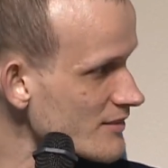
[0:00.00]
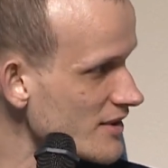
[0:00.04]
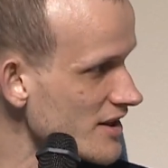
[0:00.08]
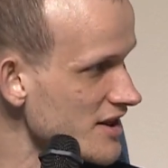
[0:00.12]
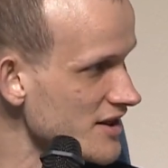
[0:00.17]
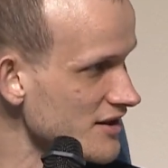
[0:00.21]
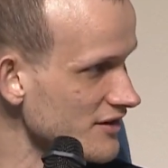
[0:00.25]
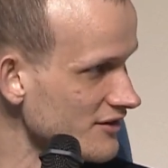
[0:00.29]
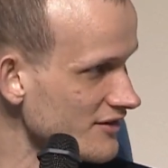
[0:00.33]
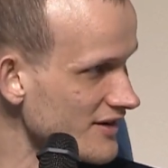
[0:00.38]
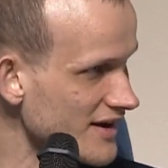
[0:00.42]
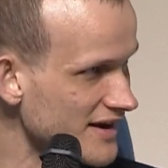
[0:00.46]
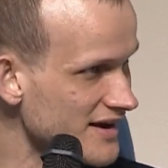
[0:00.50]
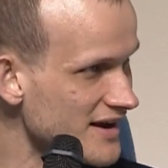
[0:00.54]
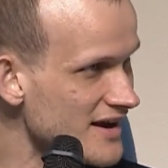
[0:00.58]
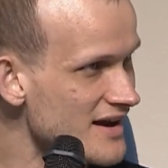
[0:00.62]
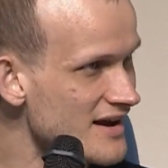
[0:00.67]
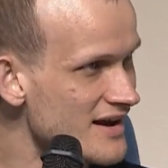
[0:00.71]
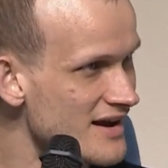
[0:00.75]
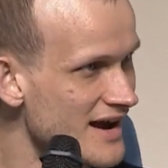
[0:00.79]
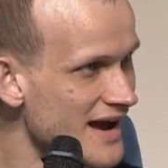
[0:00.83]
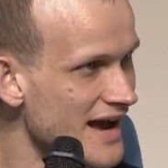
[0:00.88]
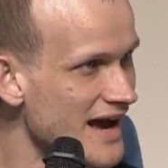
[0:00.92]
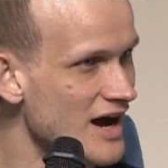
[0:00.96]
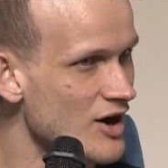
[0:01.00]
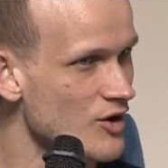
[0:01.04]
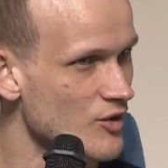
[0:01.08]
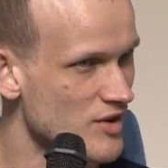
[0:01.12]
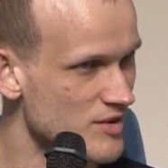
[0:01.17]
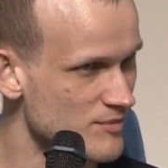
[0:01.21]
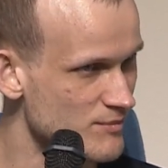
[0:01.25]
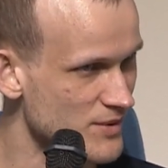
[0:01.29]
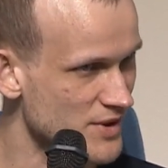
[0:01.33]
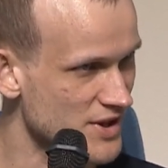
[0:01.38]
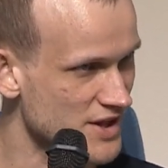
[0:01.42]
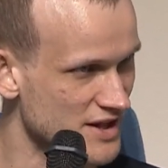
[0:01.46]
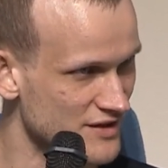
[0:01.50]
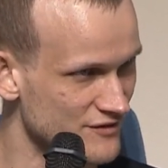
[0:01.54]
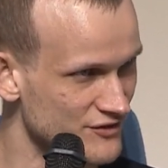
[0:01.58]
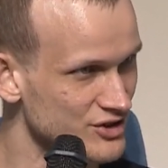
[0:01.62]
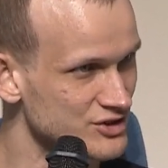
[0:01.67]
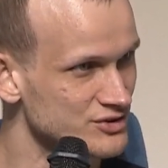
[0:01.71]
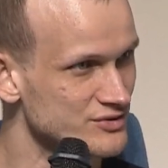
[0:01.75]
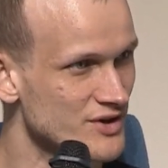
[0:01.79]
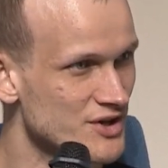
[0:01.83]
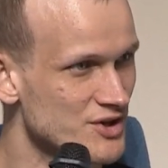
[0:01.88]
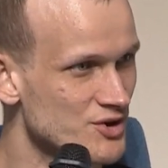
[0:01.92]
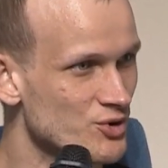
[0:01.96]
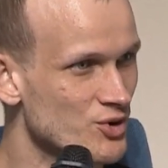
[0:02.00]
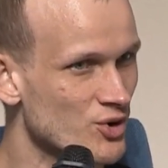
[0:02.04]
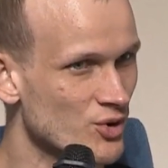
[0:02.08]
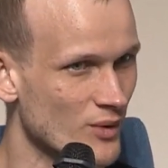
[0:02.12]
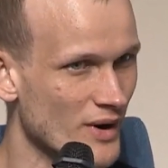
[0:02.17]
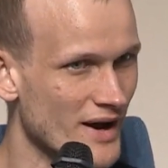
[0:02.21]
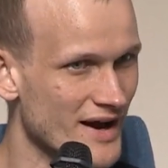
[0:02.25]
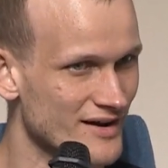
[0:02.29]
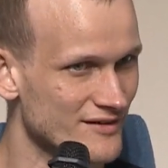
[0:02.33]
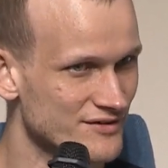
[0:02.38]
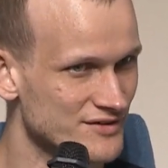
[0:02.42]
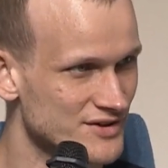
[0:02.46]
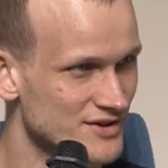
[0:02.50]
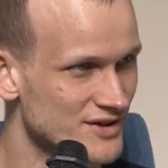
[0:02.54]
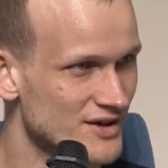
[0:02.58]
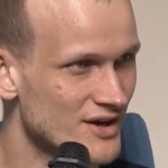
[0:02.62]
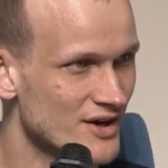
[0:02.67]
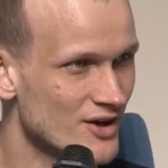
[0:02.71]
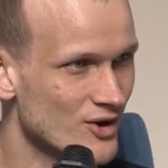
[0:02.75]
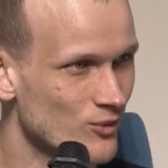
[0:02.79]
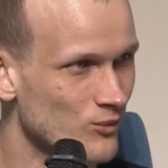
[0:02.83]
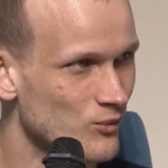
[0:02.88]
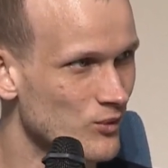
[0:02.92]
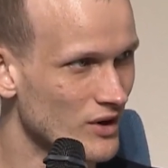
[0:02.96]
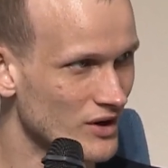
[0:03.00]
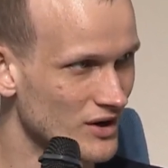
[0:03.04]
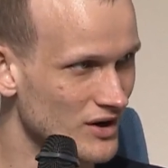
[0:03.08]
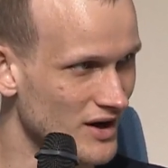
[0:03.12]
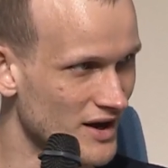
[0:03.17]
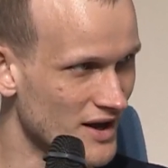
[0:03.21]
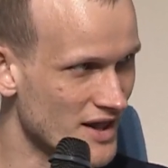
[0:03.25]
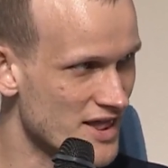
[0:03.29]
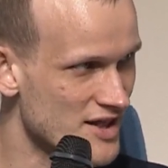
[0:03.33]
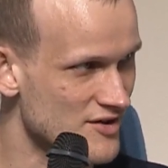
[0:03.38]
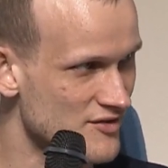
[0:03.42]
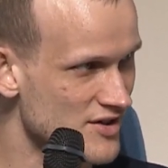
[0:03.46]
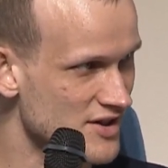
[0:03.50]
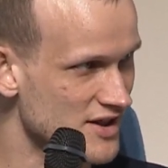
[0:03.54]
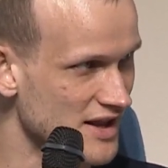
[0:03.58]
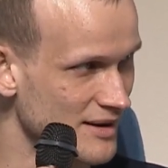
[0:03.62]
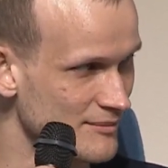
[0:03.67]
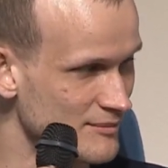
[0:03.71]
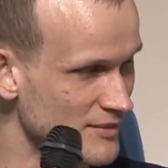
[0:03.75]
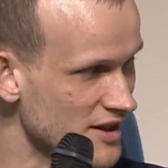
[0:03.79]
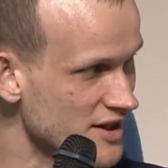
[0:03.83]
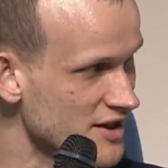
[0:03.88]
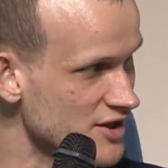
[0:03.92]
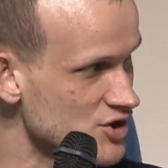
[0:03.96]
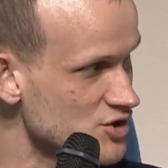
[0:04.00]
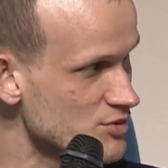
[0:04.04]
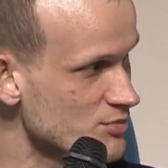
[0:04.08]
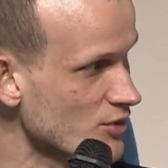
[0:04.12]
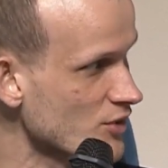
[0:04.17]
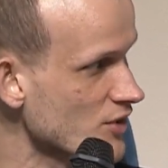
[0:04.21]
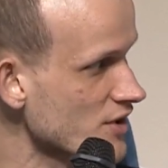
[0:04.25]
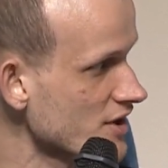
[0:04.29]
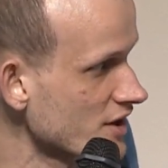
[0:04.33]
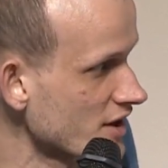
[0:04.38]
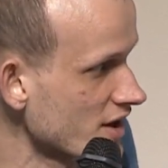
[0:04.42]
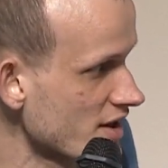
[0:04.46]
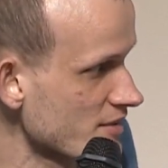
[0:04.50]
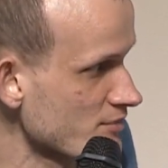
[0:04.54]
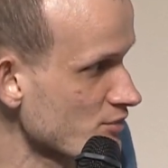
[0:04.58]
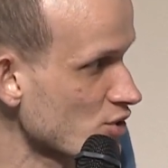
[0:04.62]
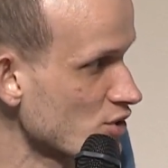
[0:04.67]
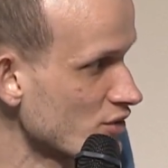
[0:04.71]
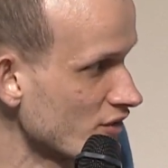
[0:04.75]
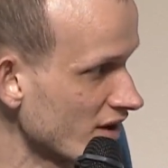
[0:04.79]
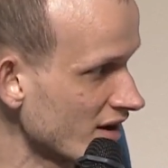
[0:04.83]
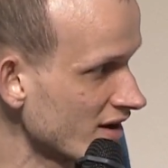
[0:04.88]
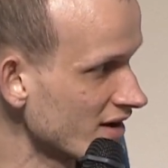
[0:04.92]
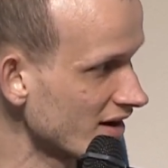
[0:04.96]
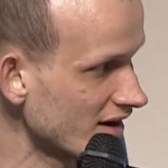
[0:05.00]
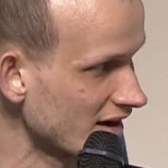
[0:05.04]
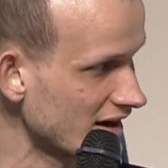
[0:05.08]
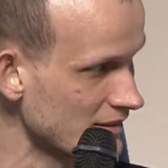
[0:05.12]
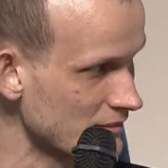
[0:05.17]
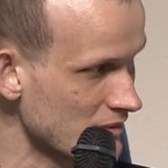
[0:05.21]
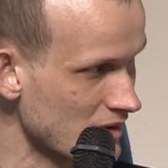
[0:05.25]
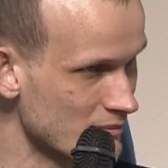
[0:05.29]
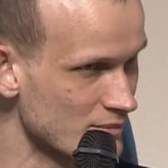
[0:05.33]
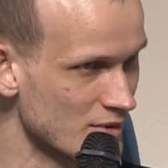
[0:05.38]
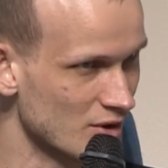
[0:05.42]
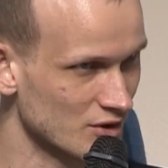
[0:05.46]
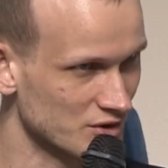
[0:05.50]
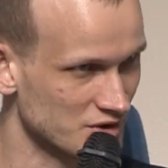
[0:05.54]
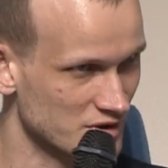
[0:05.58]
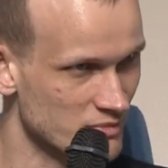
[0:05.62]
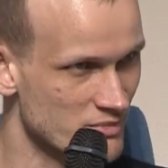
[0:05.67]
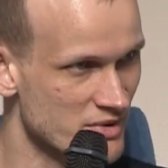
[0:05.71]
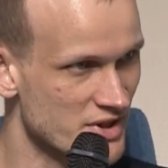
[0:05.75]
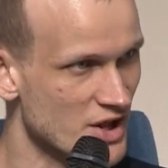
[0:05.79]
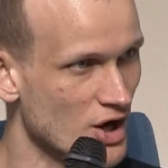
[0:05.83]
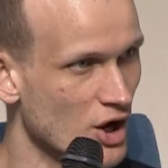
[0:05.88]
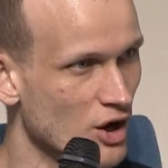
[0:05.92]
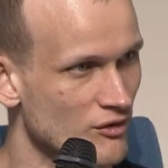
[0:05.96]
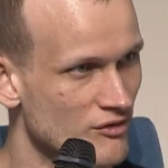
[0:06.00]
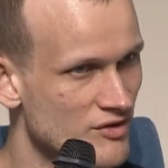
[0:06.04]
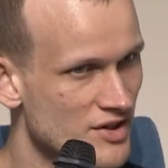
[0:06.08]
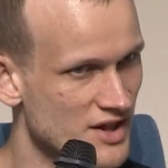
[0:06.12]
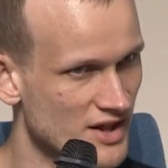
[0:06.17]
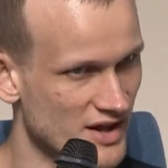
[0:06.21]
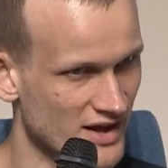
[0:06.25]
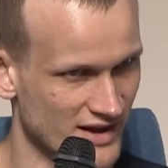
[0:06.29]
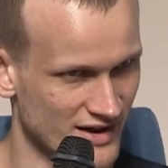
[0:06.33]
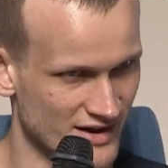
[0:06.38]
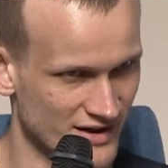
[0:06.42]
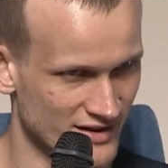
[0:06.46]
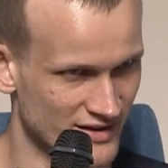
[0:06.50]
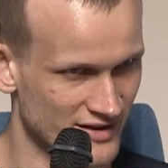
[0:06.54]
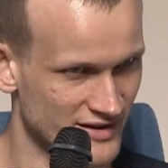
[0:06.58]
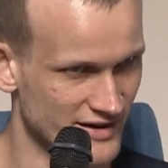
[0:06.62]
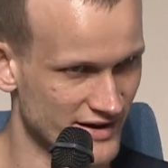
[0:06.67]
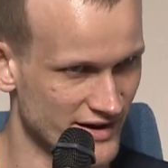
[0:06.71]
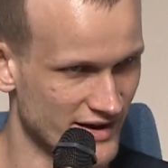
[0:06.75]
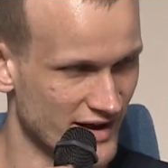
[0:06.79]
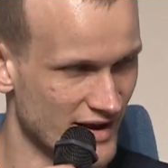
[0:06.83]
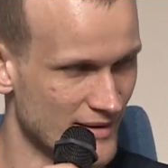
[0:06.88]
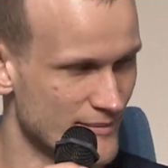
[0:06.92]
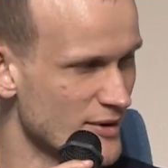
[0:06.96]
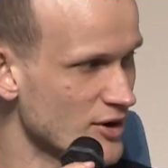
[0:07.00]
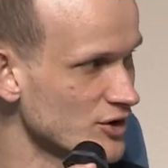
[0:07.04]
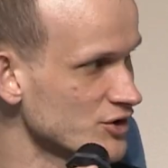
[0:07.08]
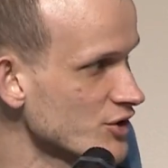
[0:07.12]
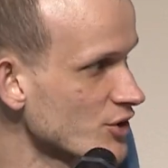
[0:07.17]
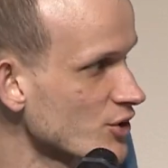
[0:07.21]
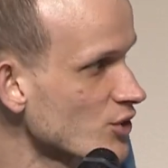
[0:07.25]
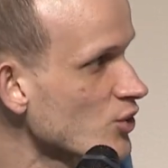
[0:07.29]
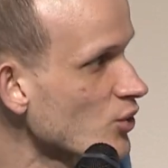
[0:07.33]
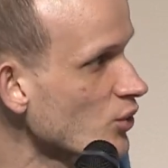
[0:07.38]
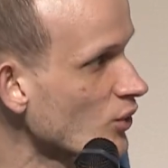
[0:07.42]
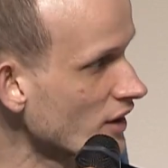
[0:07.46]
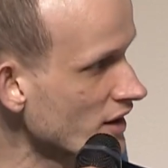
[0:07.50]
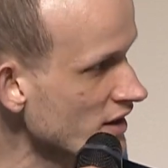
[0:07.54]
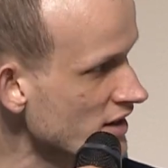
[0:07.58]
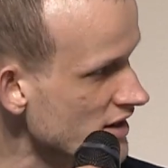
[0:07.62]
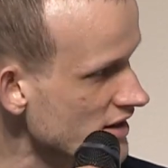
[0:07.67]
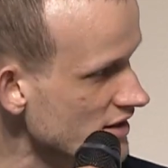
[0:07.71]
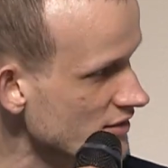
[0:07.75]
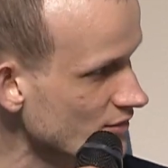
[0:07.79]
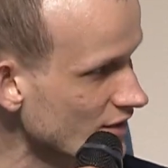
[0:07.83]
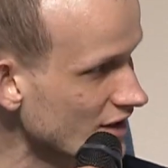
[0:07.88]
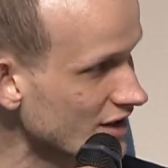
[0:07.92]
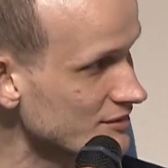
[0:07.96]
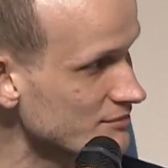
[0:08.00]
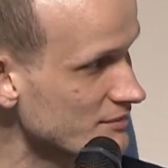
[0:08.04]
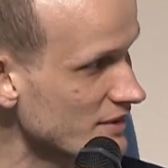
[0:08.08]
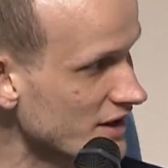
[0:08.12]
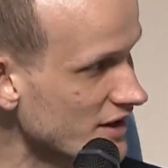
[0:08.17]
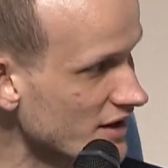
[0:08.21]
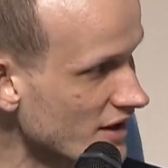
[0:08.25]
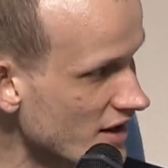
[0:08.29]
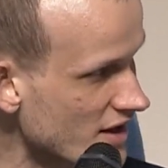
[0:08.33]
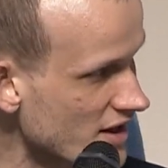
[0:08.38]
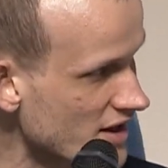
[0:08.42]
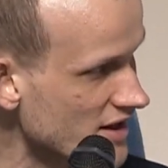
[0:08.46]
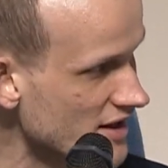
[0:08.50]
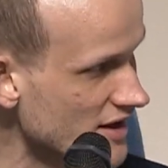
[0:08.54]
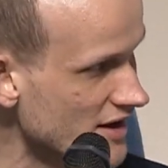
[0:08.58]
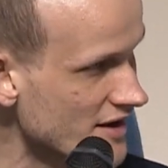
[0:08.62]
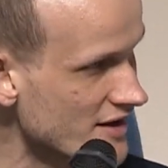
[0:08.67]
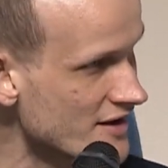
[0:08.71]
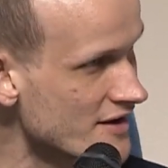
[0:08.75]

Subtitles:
It's sort of like how specifically you craft what kinds of statements each person is proving about themselves and about their coins, right? Because